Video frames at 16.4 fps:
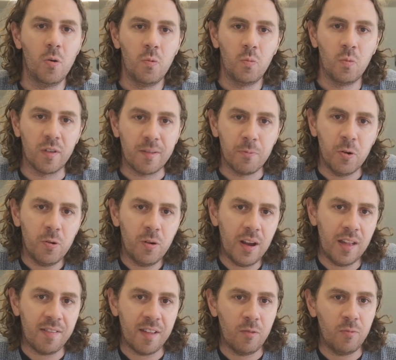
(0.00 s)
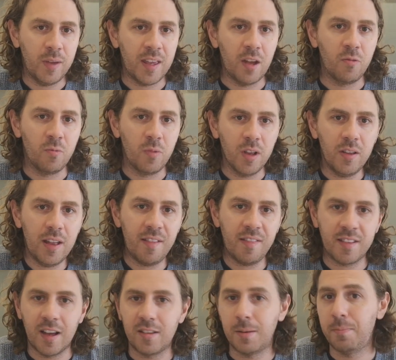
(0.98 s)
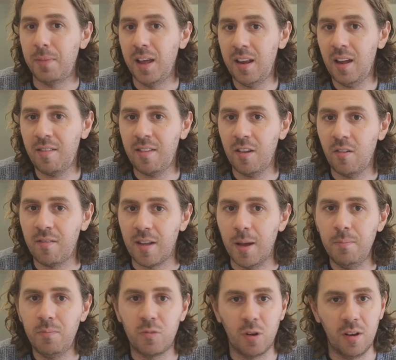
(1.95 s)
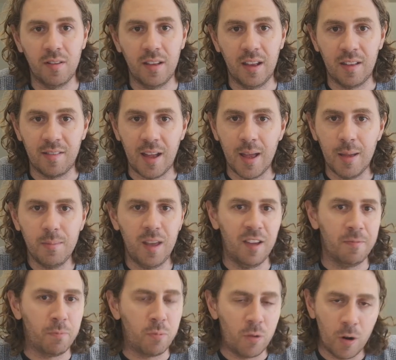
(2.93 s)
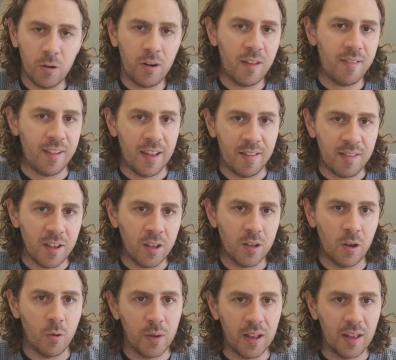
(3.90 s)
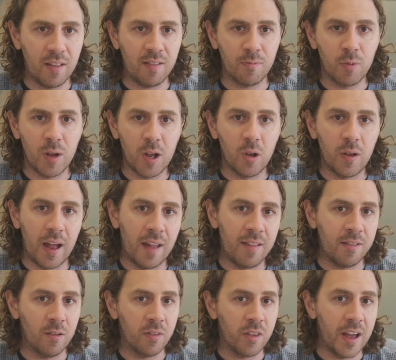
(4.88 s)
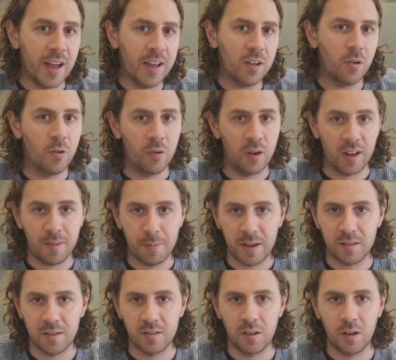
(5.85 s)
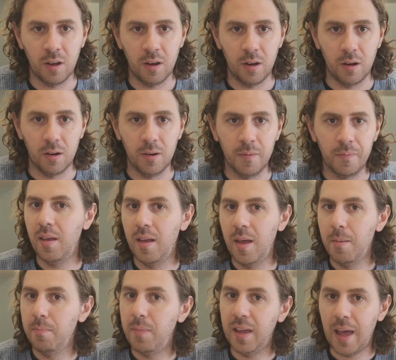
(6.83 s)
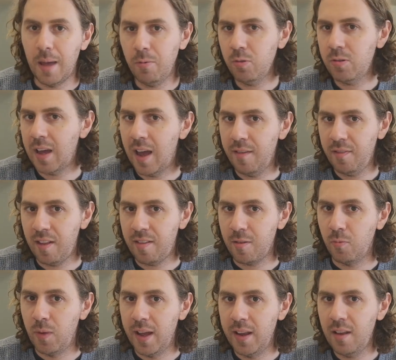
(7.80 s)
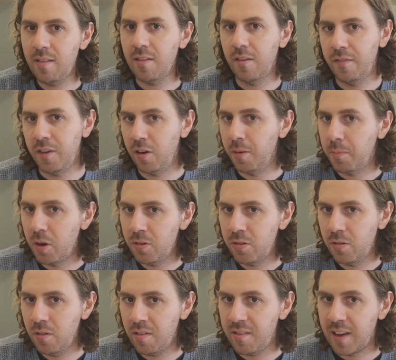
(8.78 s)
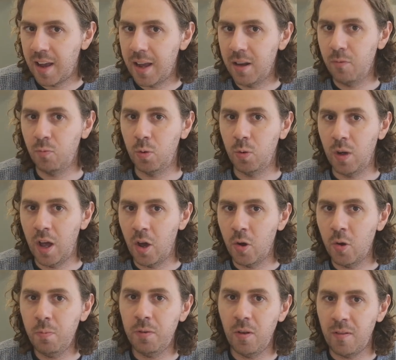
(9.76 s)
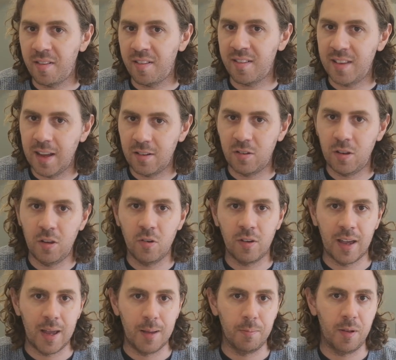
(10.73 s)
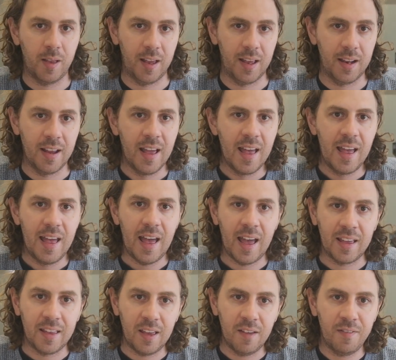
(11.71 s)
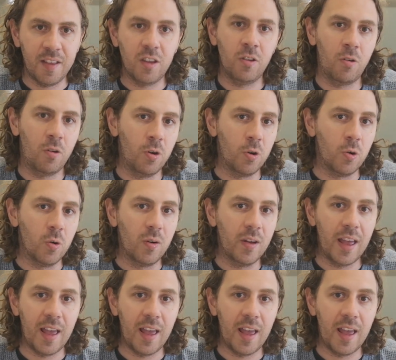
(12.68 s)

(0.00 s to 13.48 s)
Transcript: What's more is that we can really start to beat ourselves up during the exam if progress isn't going as well as you'd like or expect it to go. Being able to have this awareness of your emotional state will help you stick to your game plan and give it your all,